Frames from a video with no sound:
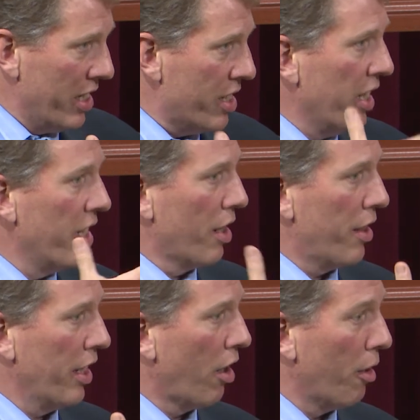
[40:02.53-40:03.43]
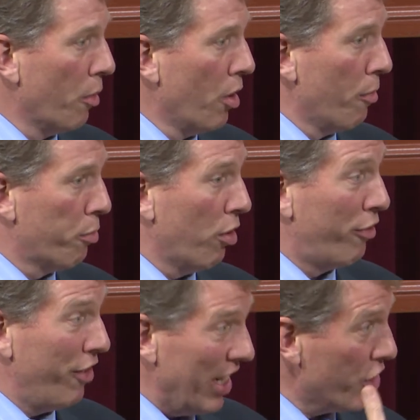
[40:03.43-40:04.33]
I guess they need to think are
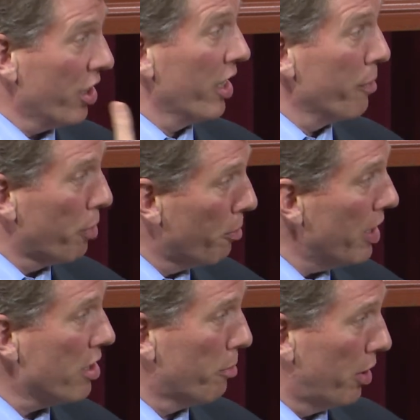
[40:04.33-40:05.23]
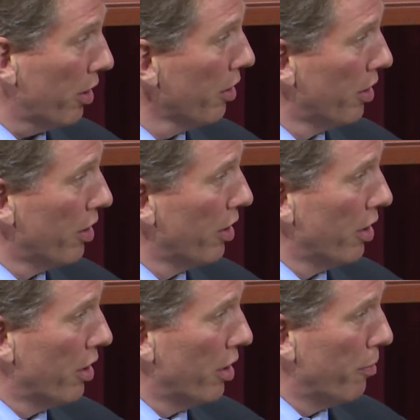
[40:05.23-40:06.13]
professionally permissible,
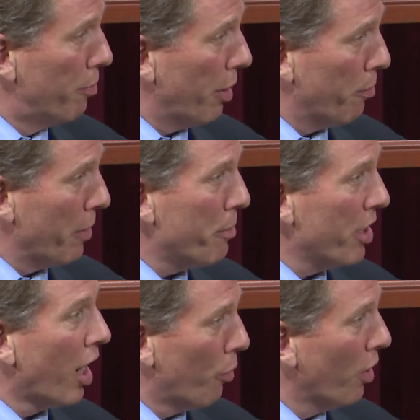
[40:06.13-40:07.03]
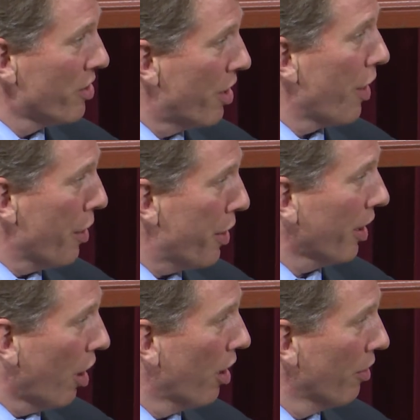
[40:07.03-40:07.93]
but maybe not ones that they
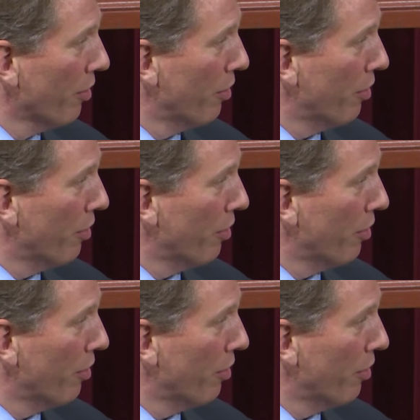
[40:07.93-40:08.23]
think are